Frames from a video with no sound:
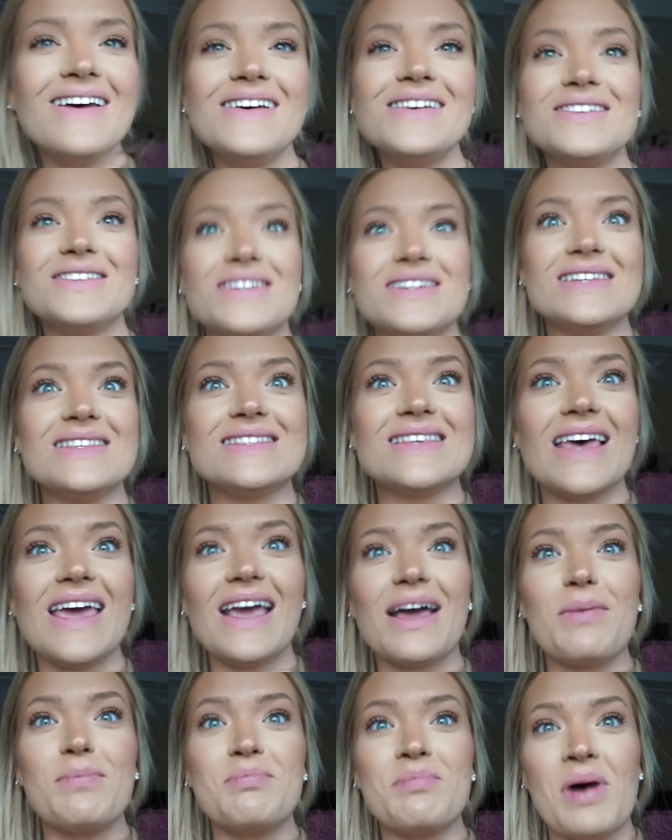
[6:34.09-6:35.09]
She's,
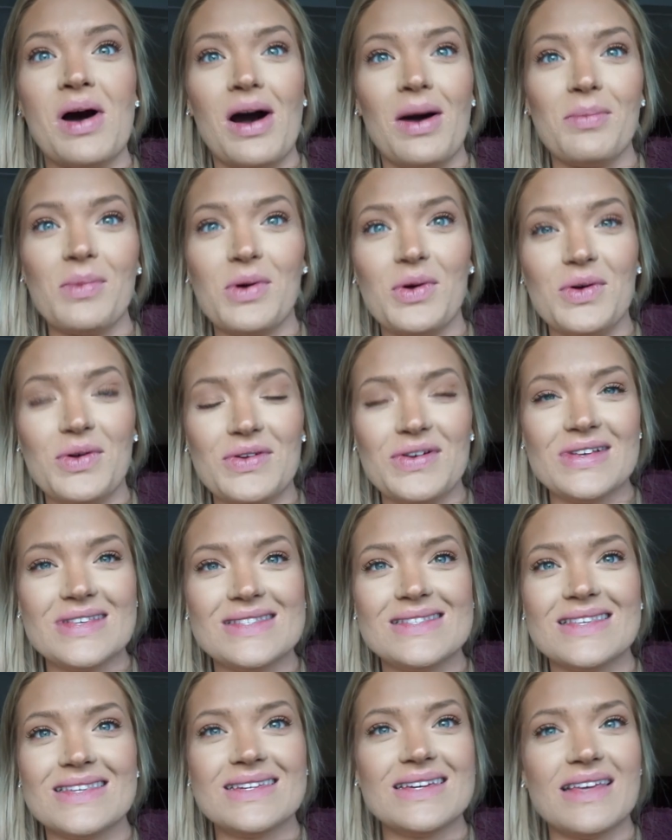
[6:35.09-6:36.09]
like, mom
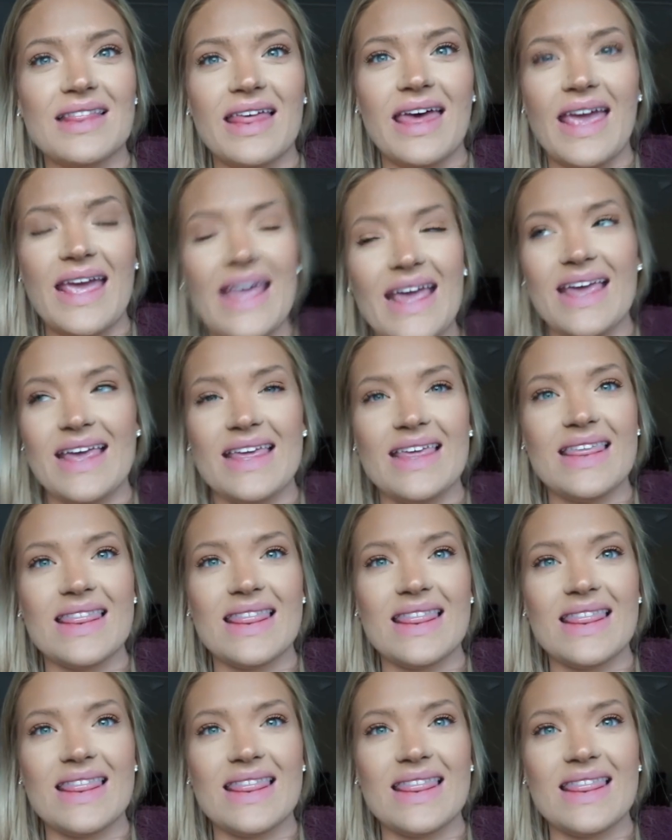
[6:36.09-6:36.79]
goals to, like,